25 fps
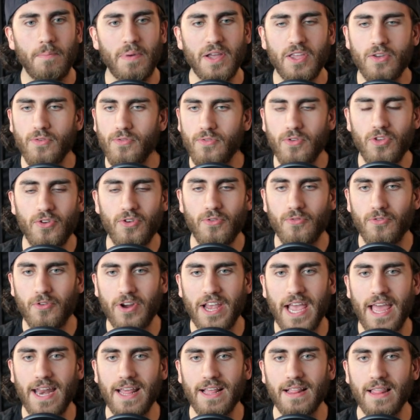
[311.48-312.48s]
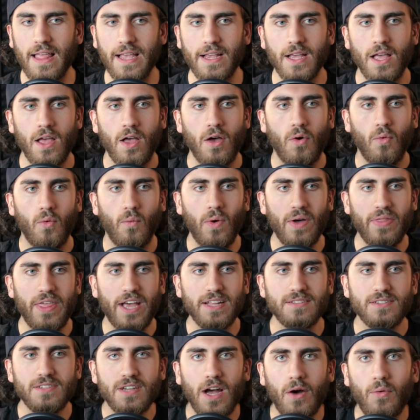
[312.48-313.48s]
But you, you're forgetting, like, well,
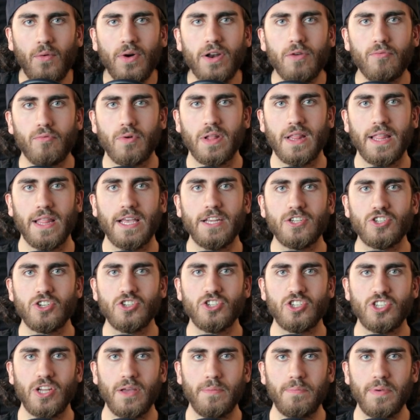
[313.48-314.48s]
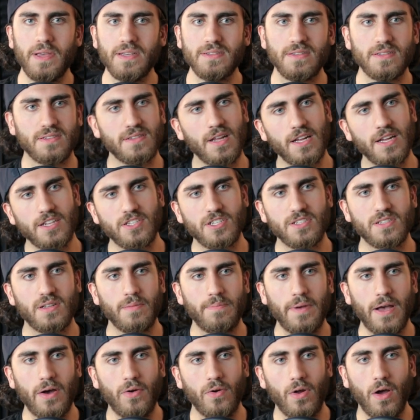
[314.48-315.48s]
that's not what a relationship is. It's not just
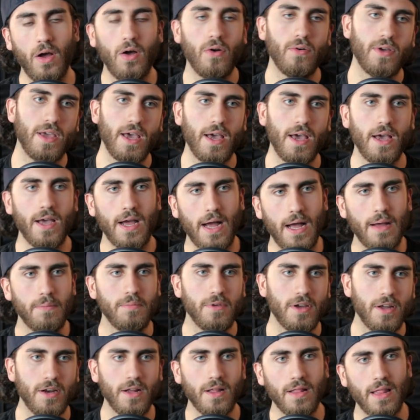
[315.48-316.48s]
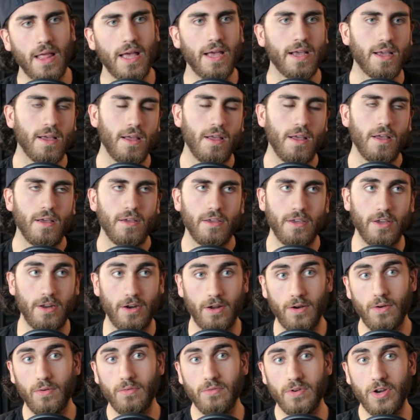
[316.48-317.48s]
about, okay, I'm going to, like,
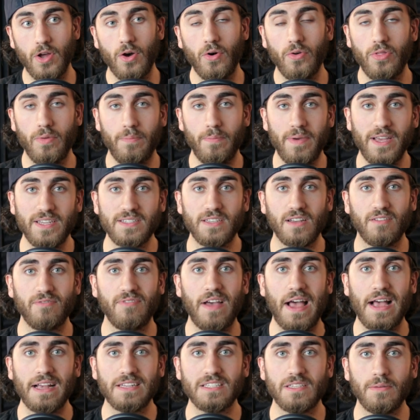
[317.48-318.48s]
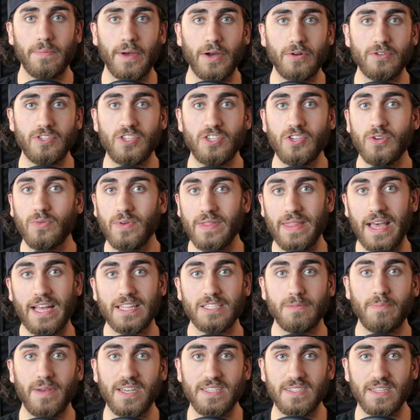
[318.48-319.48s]
you know, know the basic facts about you and
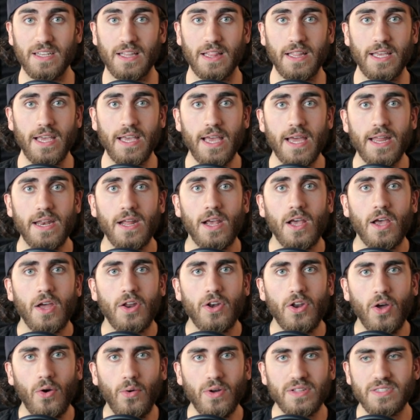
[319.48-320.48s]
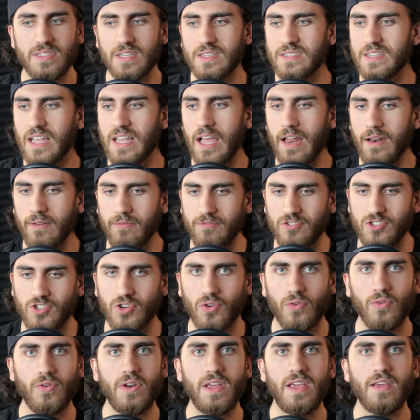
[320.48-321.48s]
that's basically it. No, it's this kind of
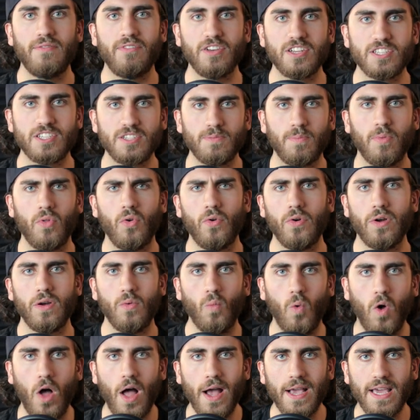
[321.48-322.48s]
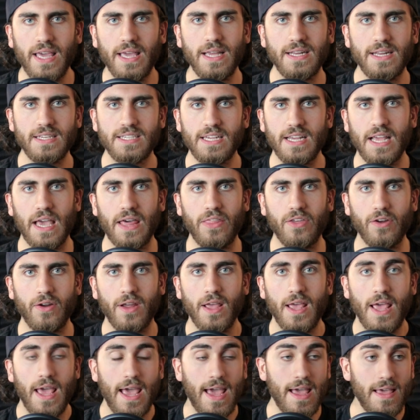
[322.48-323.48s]
journey of exploring, walking
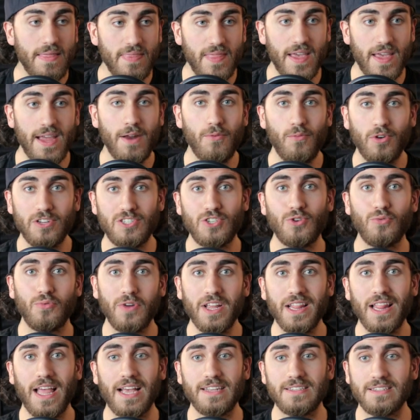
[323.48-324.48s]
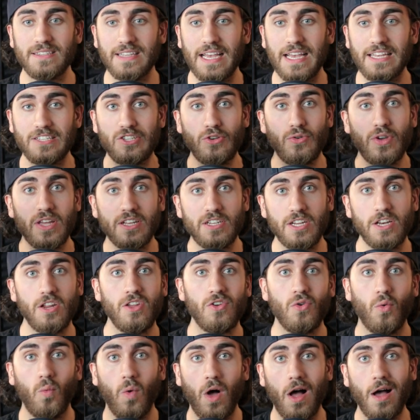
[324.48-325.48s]
together. And then what you realize is as you
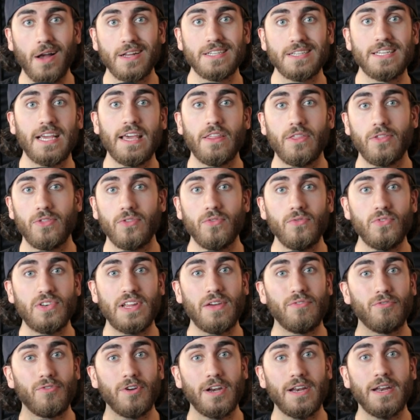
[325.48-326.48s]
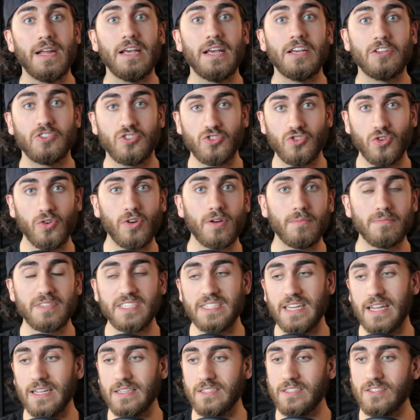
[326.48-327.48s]
continue to walk together through different
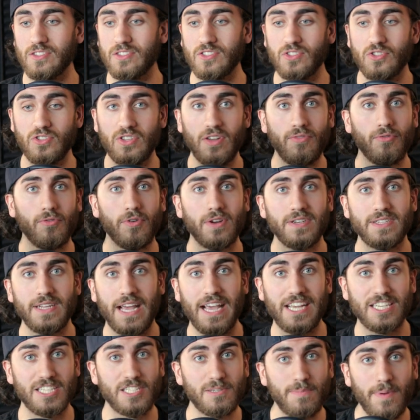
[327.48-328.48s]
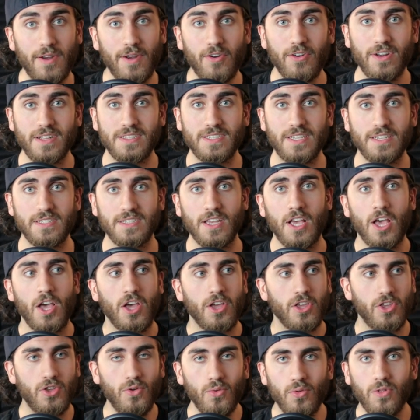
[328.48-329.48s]
circumstances, different experiences,
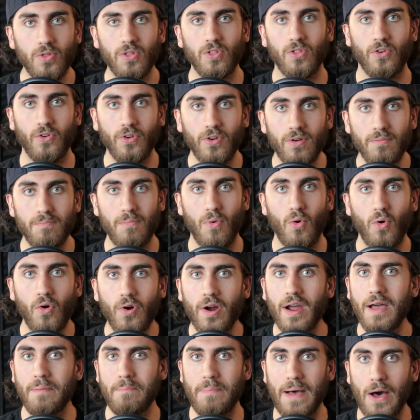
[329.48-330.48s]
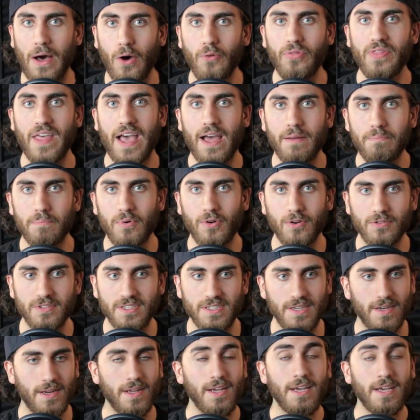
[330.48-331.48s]
you learn more about that
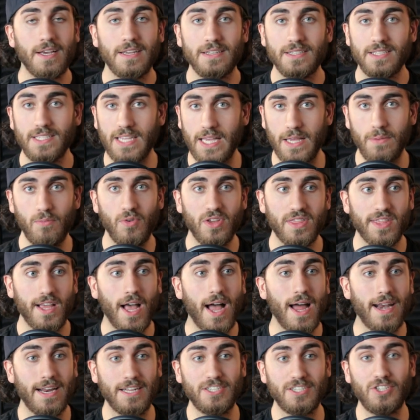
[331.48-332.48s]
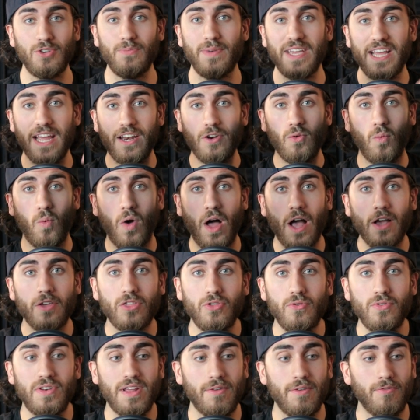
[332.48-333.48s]
person. Same with God. As you begin to
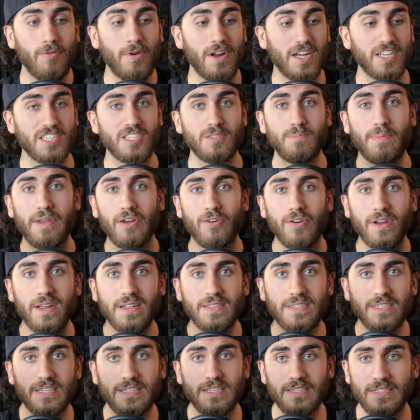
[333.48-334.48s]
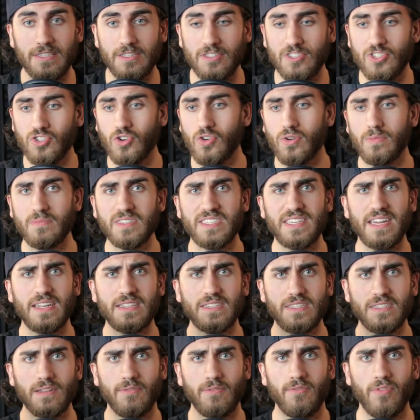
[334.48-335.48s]
walk through different experiences and
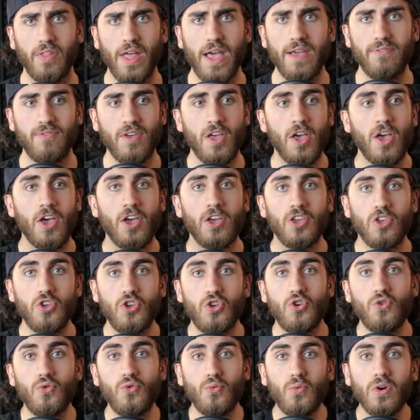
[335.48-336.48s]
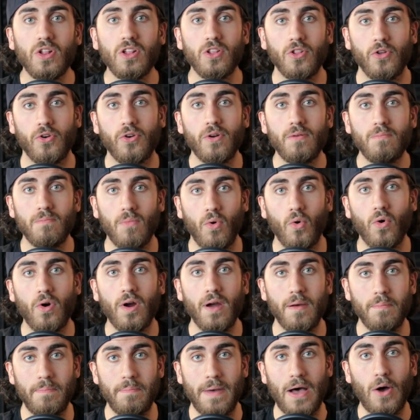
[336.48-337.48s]
circumstances of life, you will learn
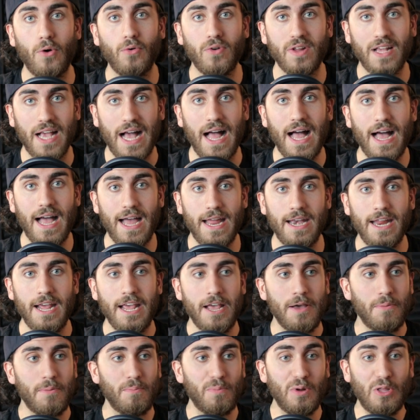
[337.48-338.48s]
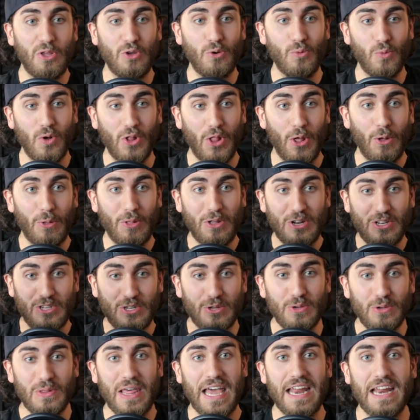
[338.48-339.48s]
more about God. But you will only
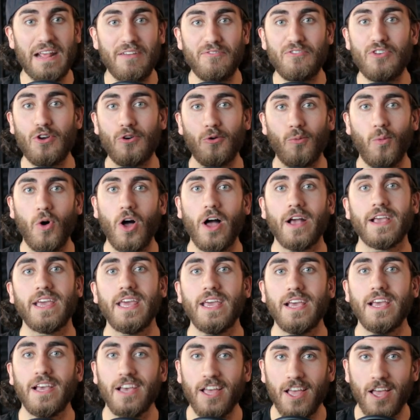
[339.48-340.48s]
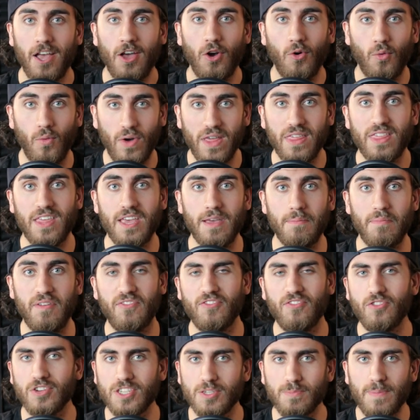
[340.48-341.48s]
do that if you're walking with him,
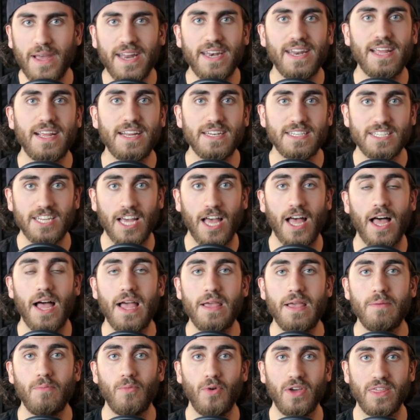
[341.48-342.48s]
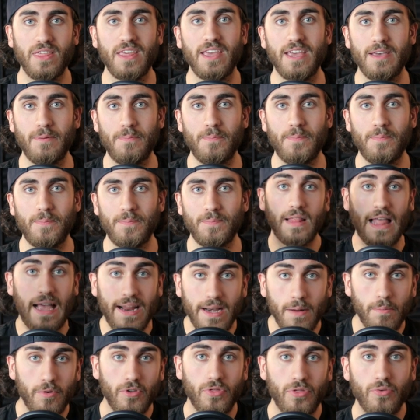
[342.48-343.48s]
if you're spending time with him.
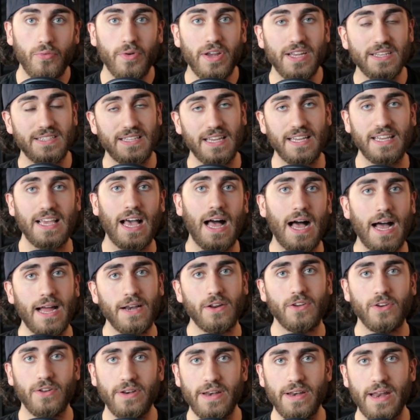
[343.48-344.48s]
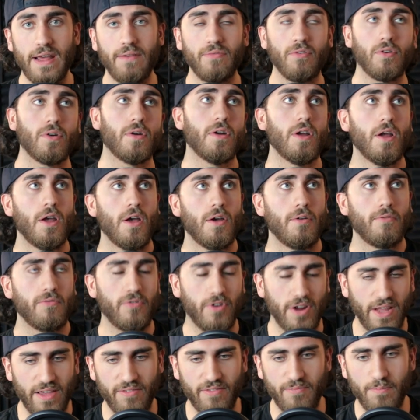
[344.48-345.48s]
Lie number three is that God could never
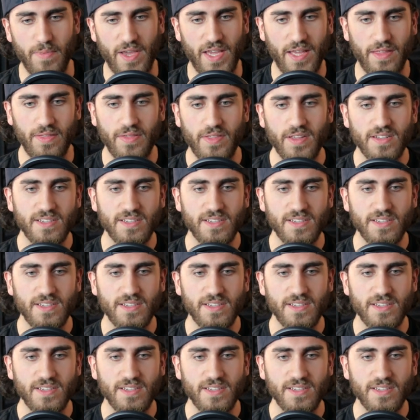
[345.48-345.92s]
forgive me.